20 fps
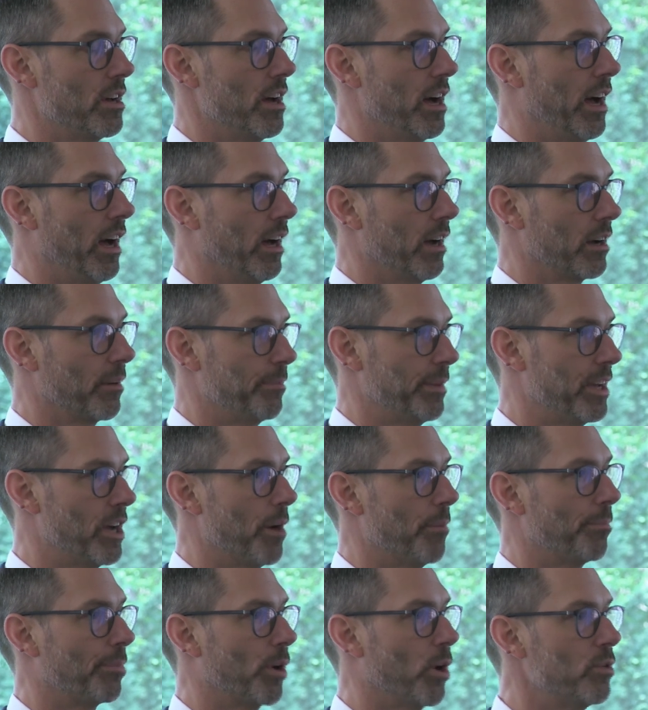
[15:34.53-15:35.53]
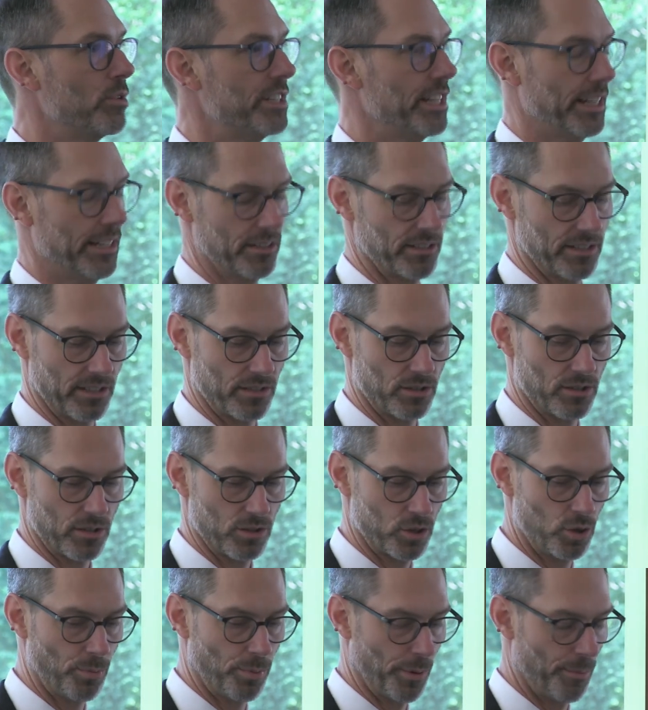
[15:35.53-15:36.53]
uh, become proteins is
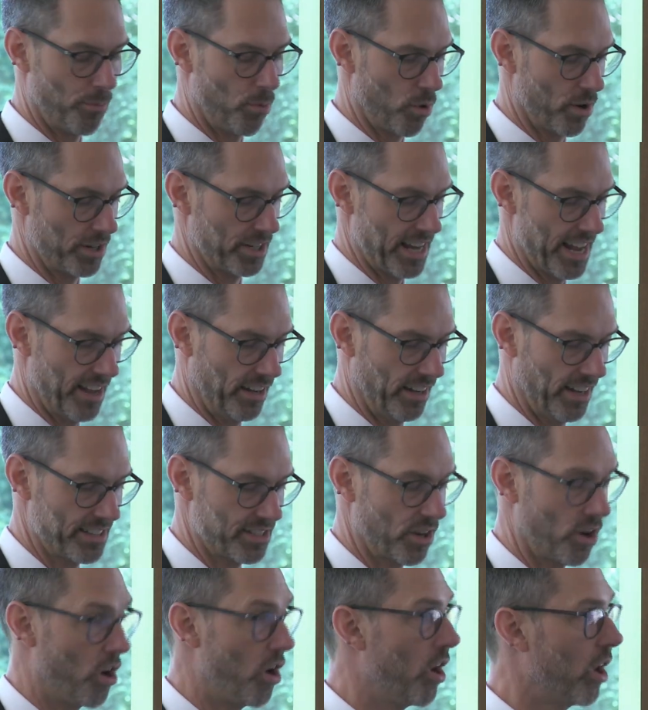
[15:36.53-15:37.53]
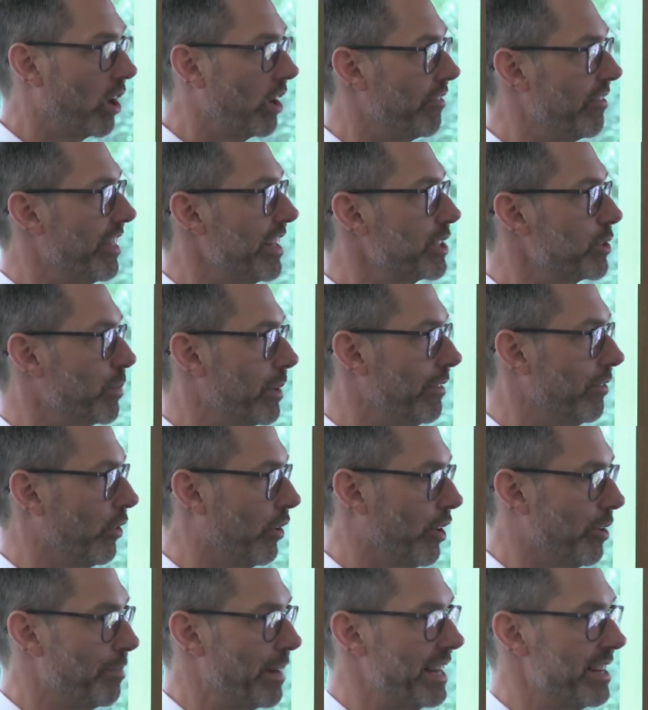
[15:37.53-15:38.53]
super important to ALS, and all of this we've
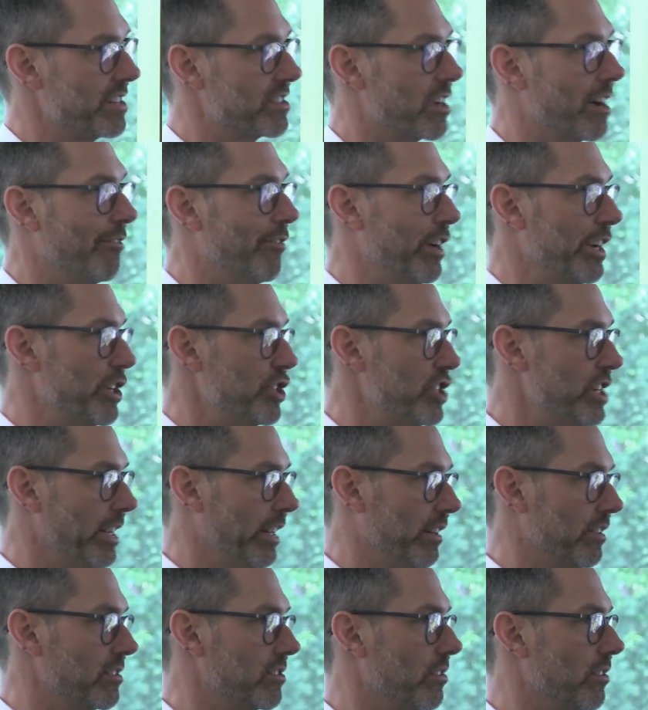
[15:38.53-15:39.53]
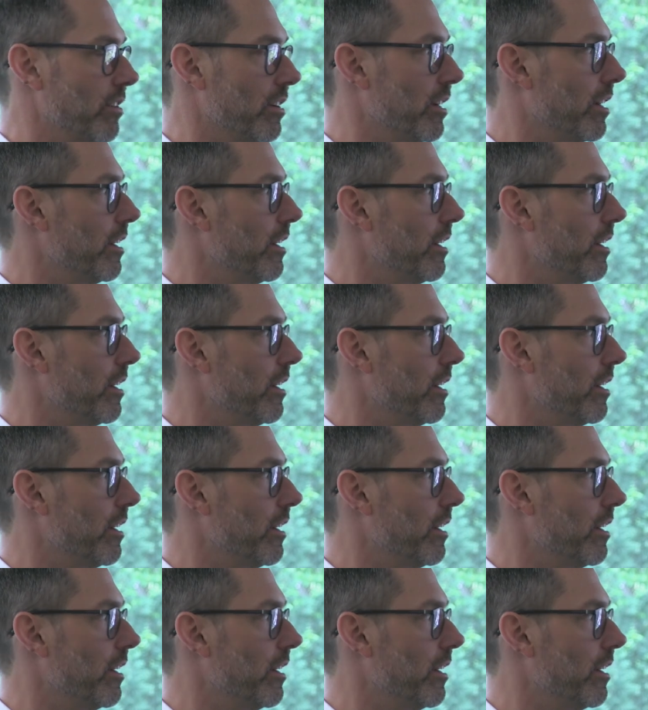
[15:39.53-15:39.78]
learned by discovering genes.